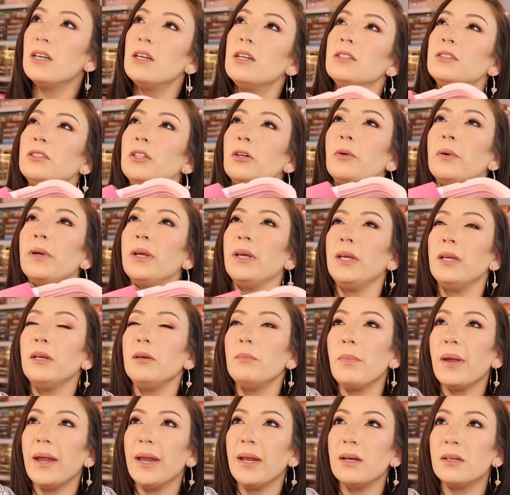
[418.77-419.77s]
So
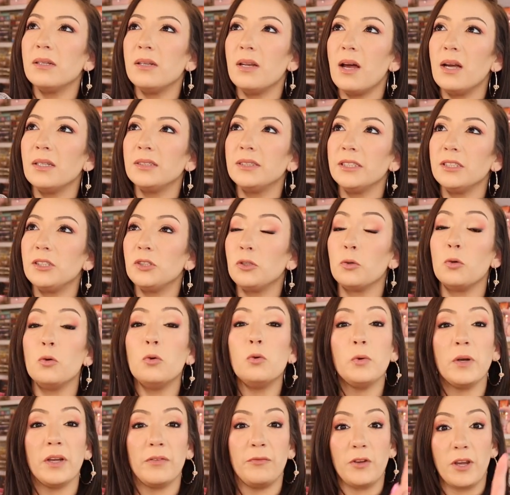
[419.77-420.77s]
in my closet,
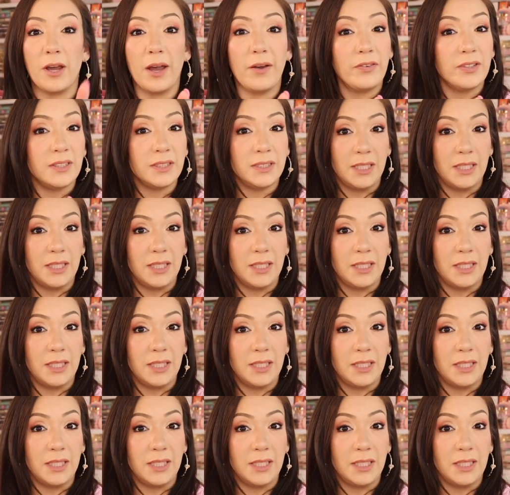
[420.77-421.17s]
oh, if you haven't